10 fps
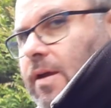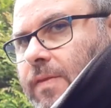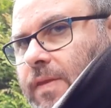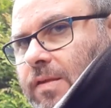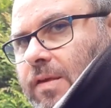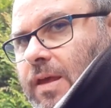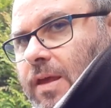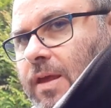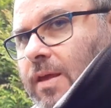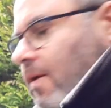and this
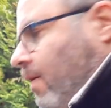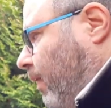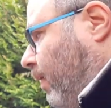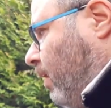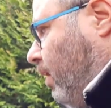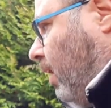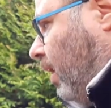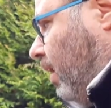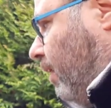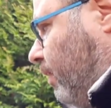here,
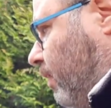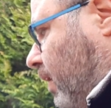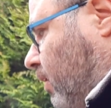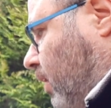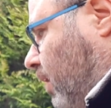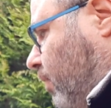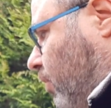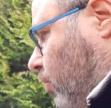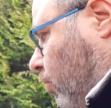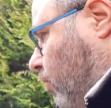and they don't even
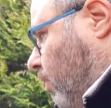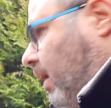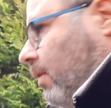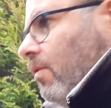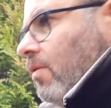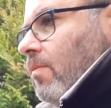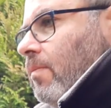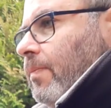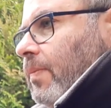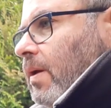touch the lens
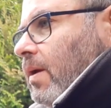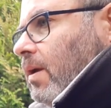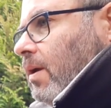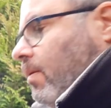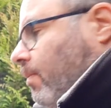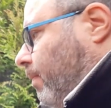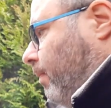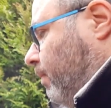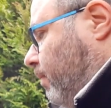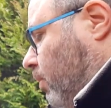
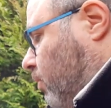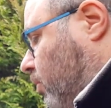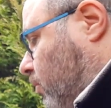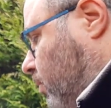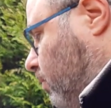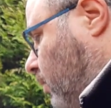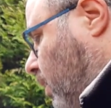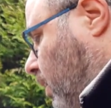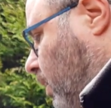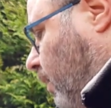at all.
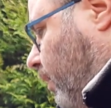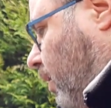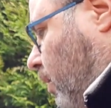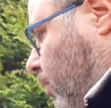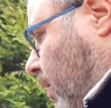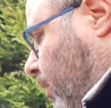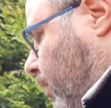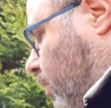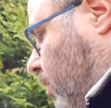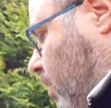The only thing
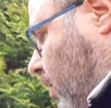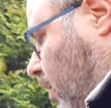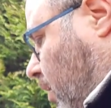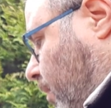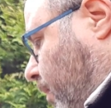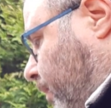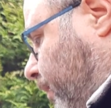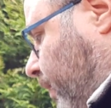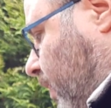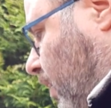that
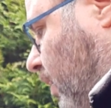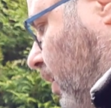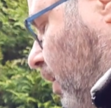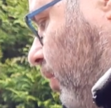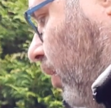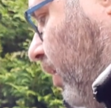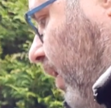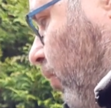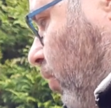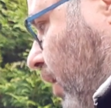is probably going
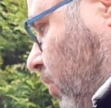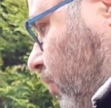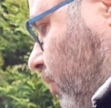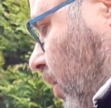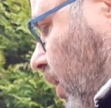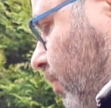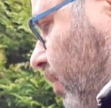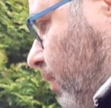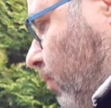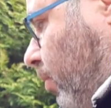to get white stuff all over
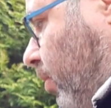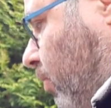is the rubbers